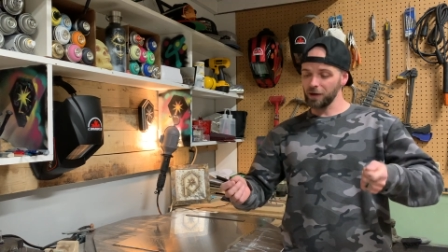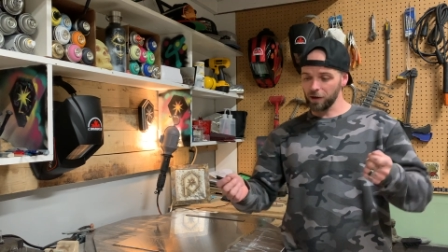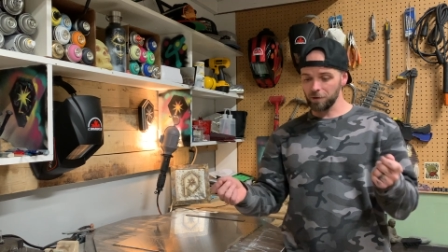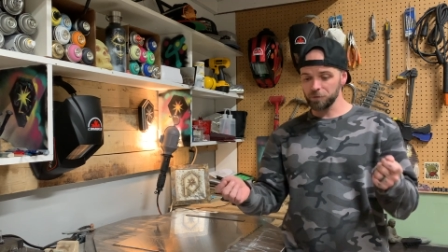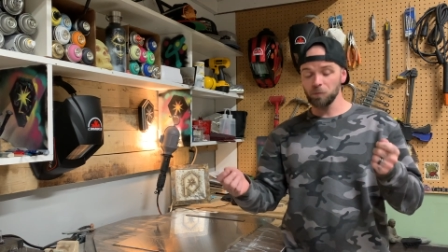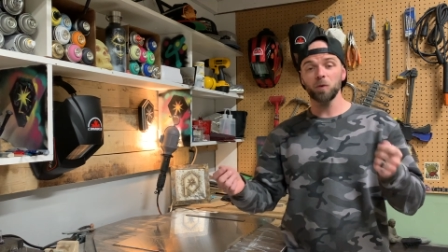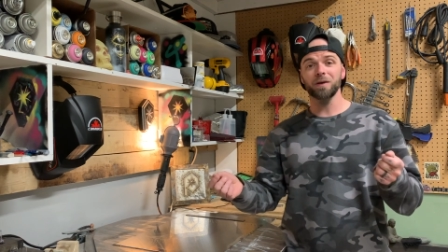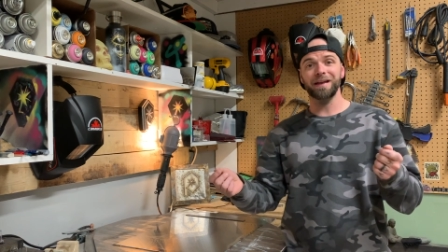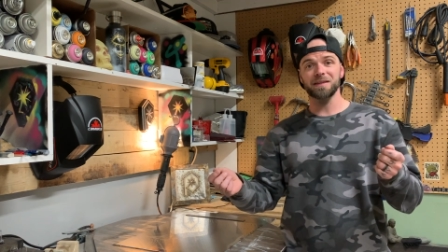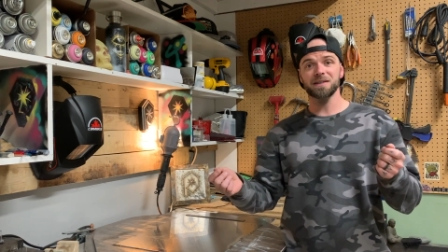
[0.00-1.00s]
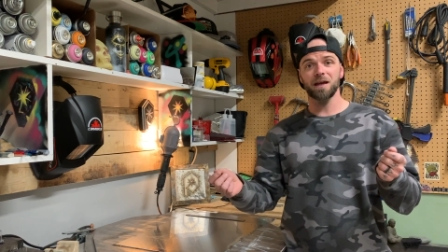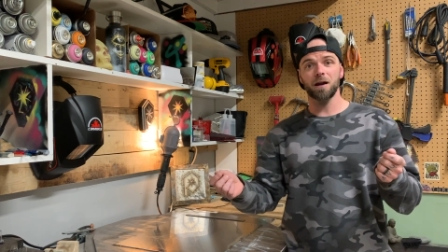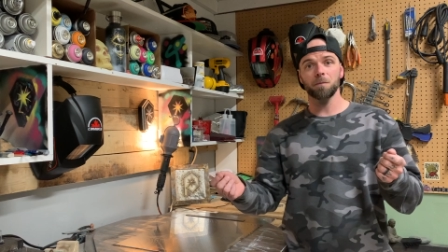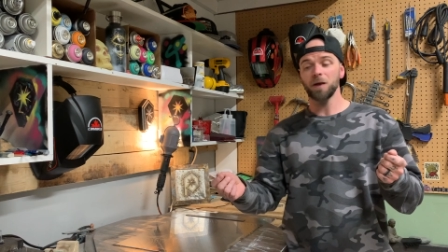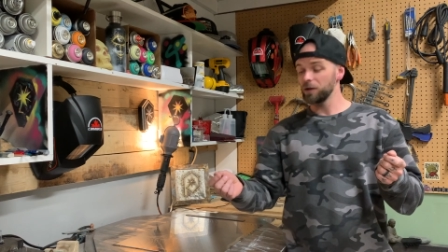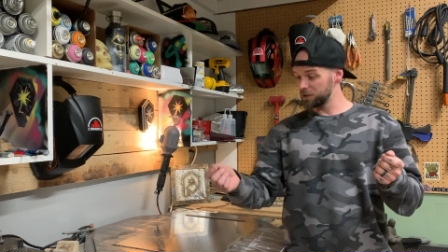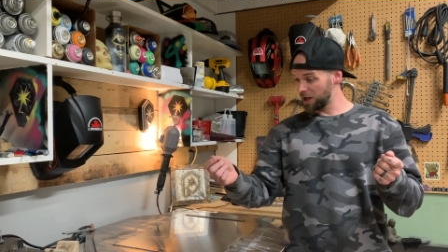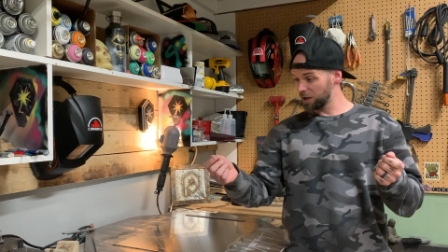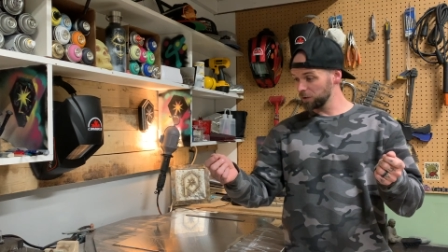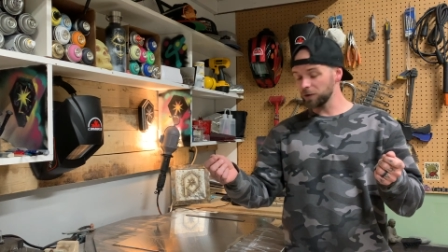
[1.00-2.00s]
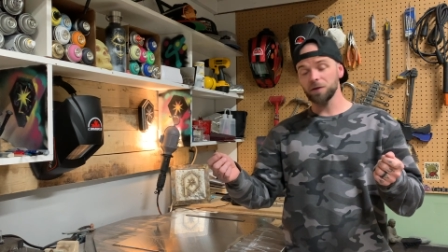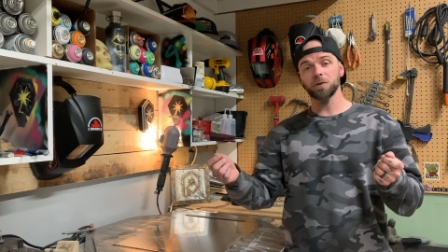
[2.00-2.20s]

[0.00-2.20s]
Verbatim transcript: Get comfortable, get set up, take a look